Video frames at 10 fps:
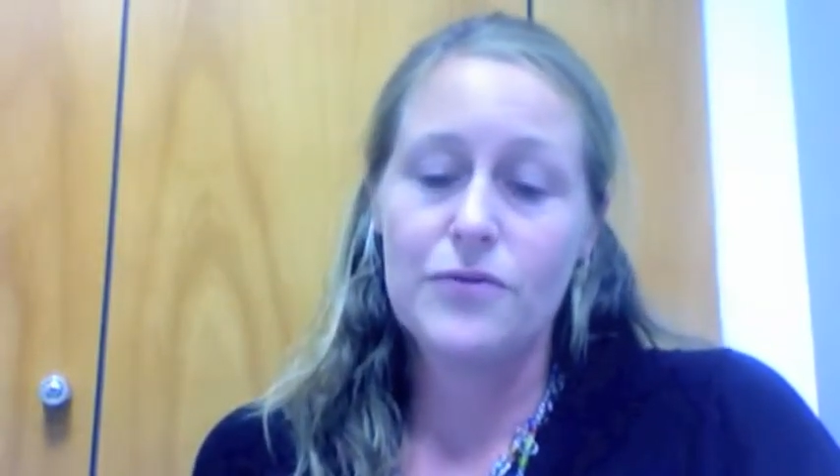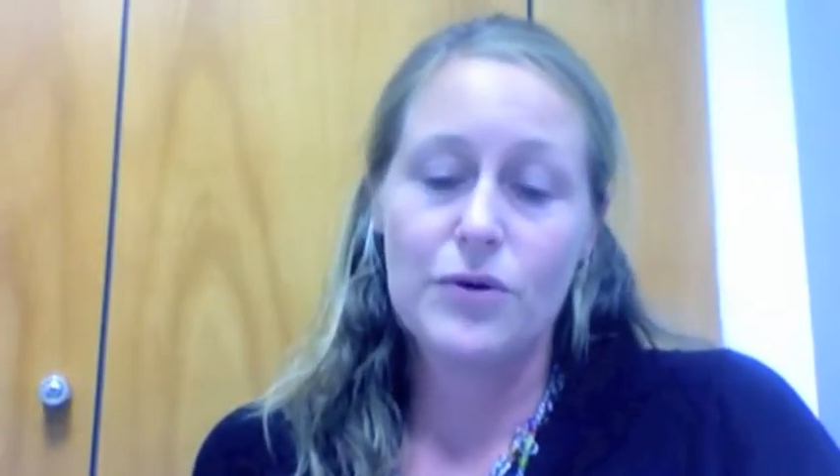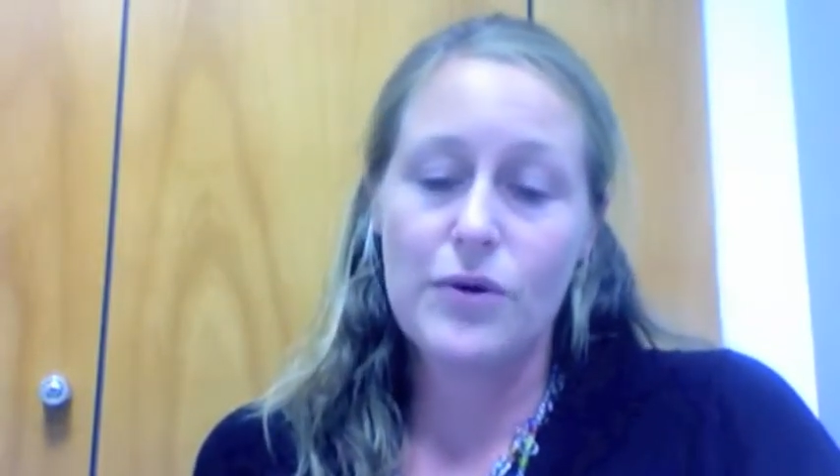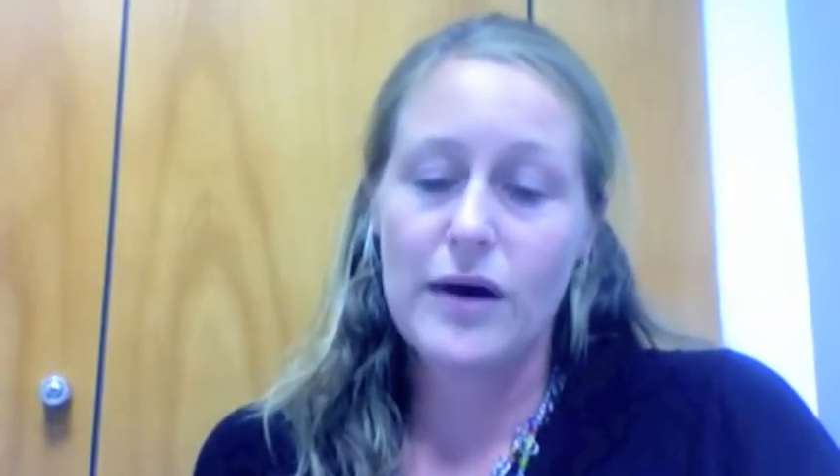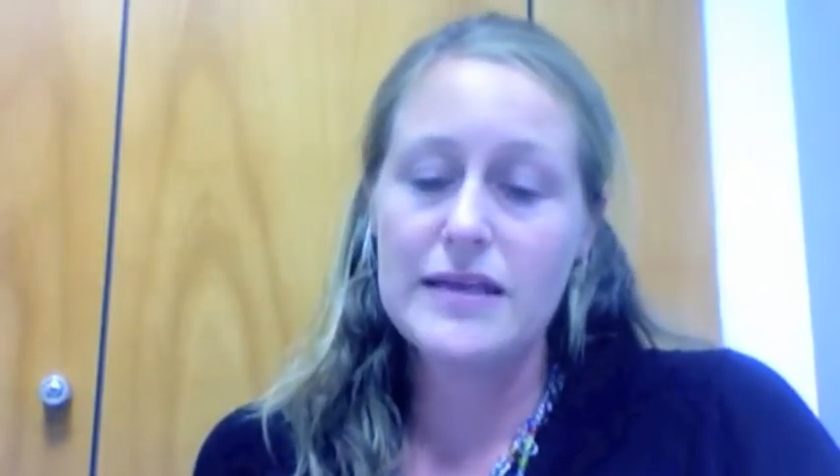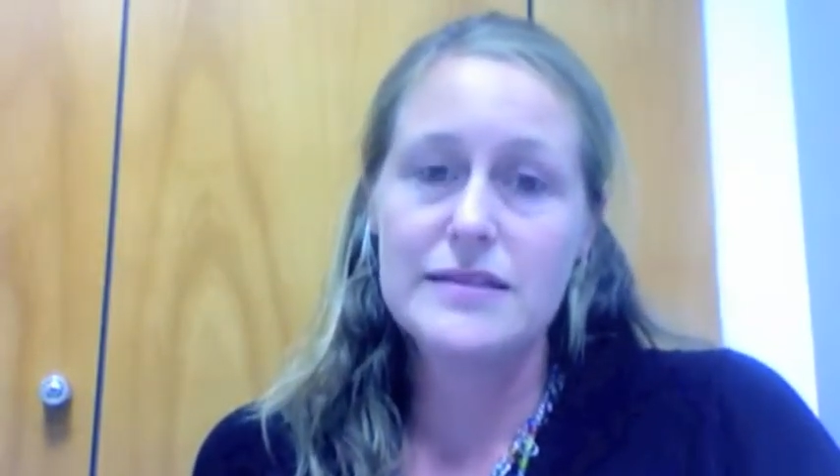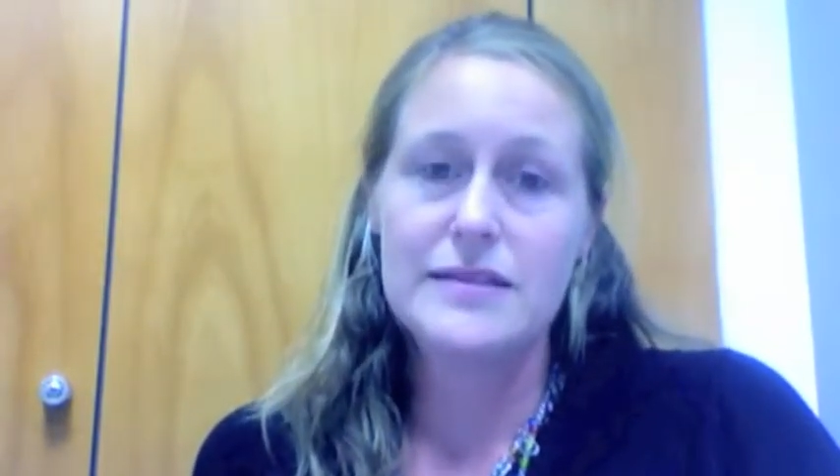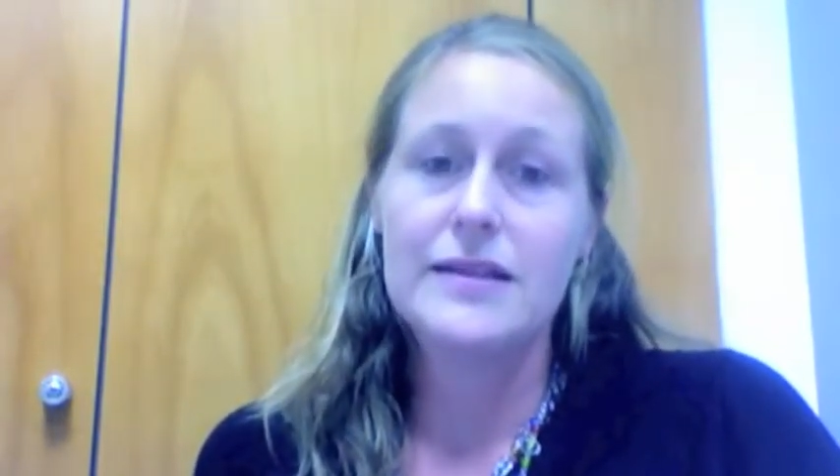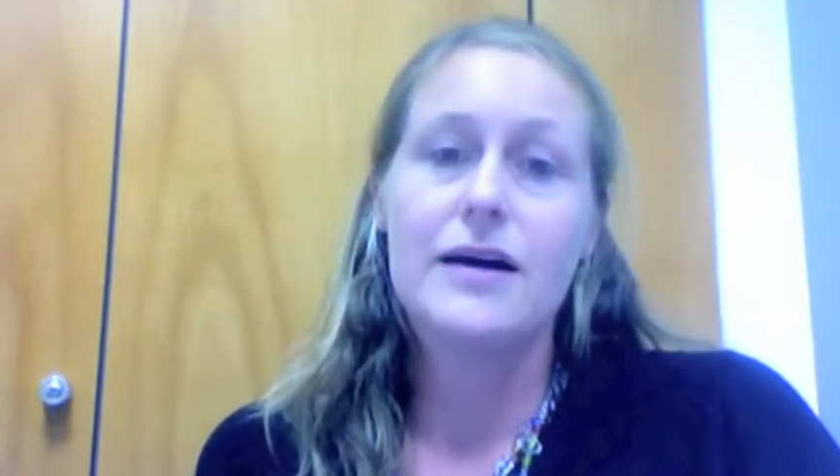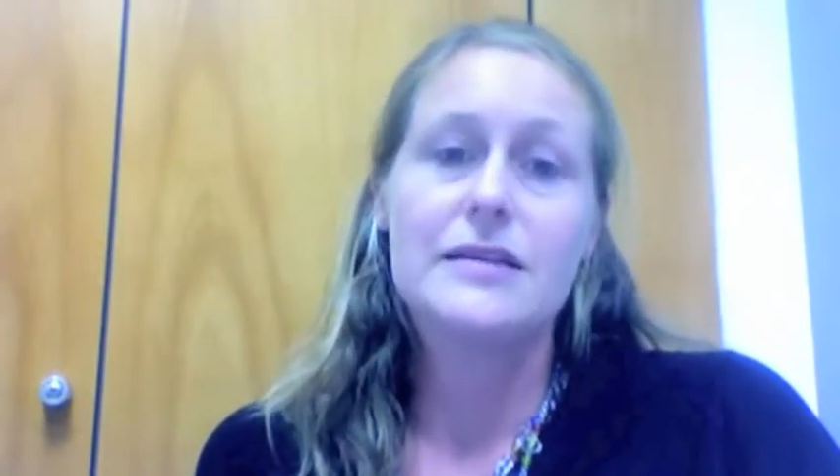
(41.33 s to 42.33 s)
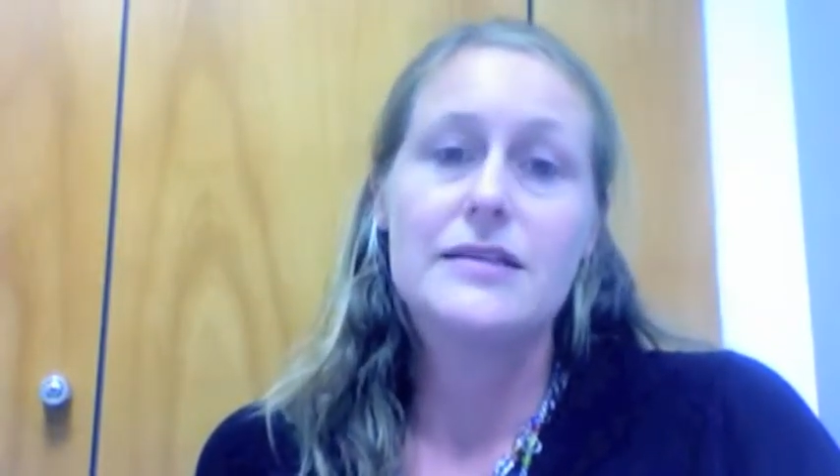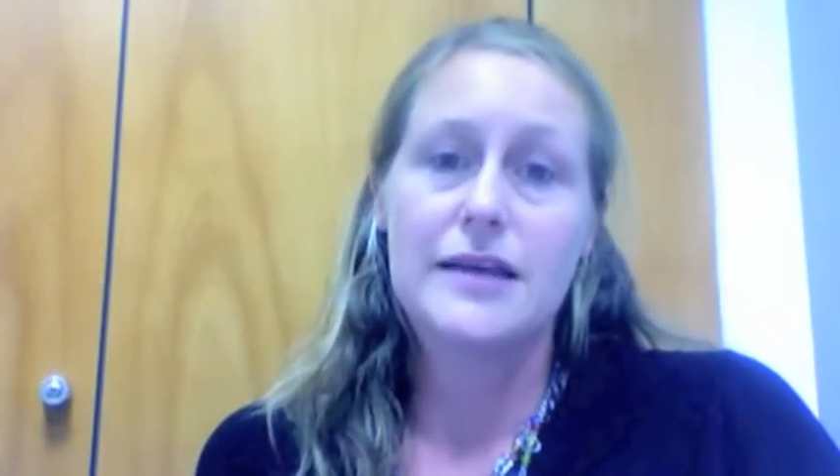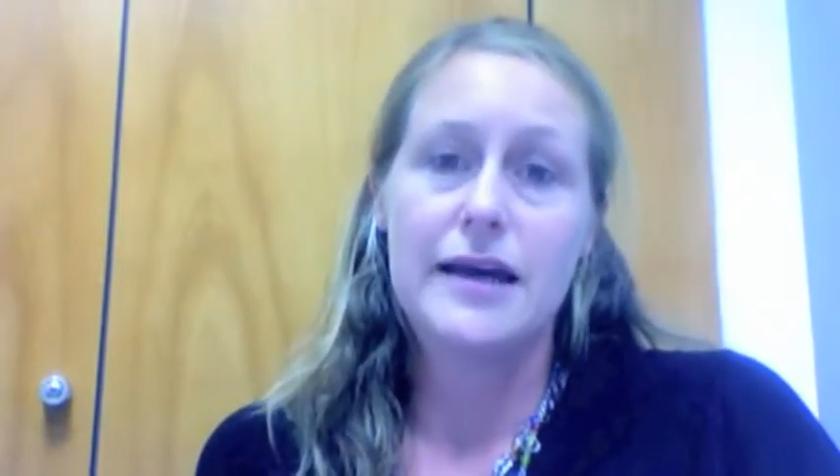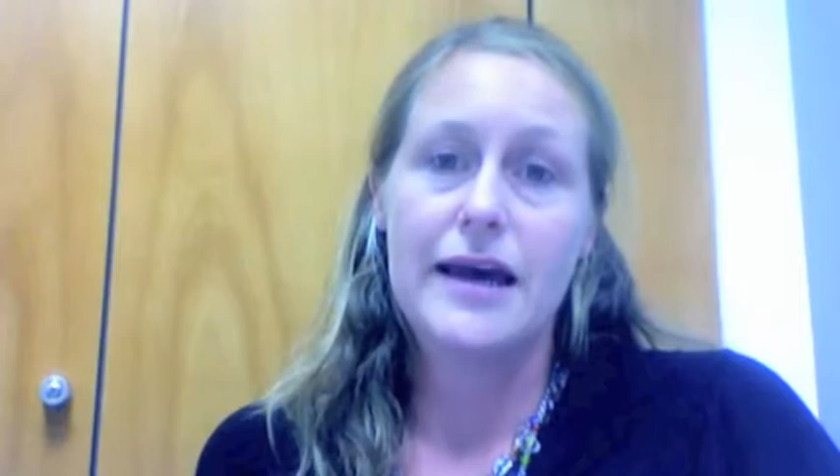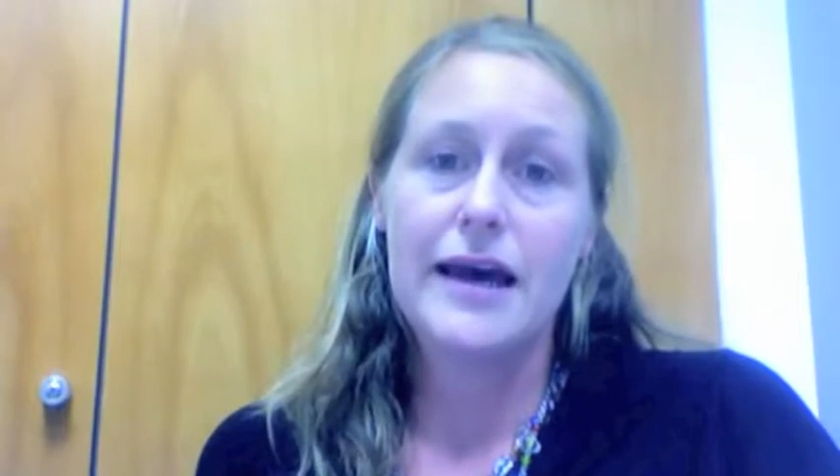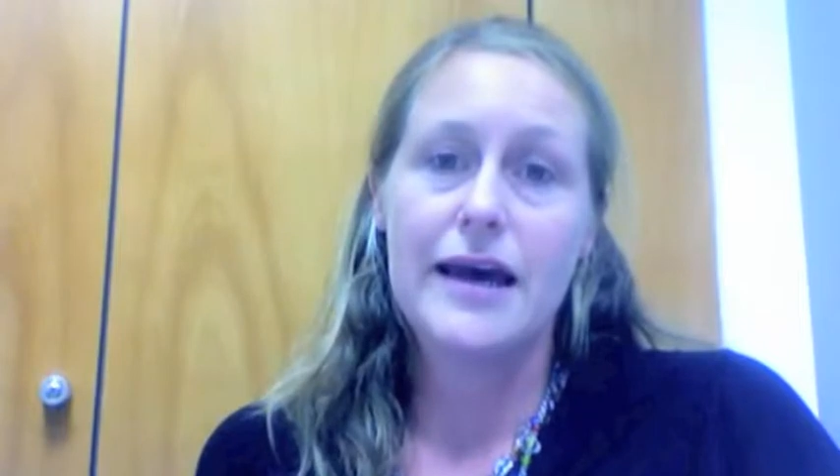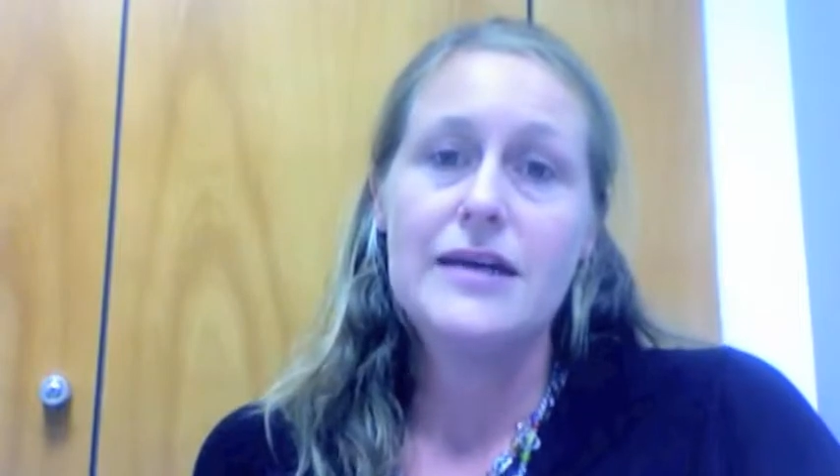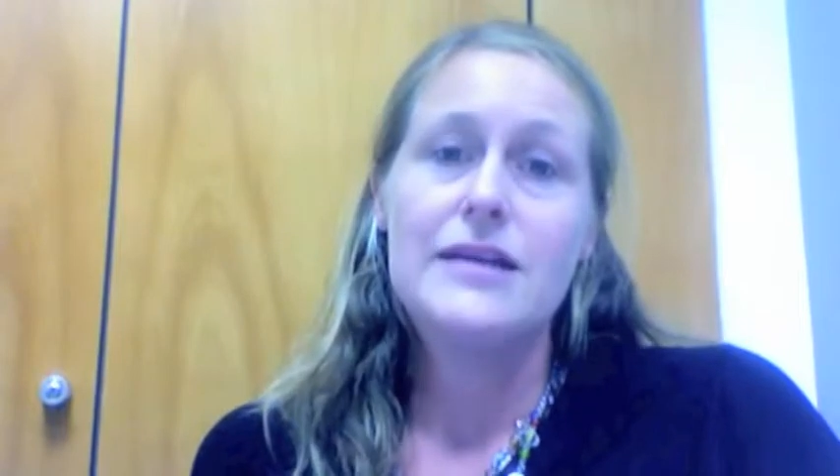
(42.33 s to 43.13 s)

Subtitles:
of requests in the last year,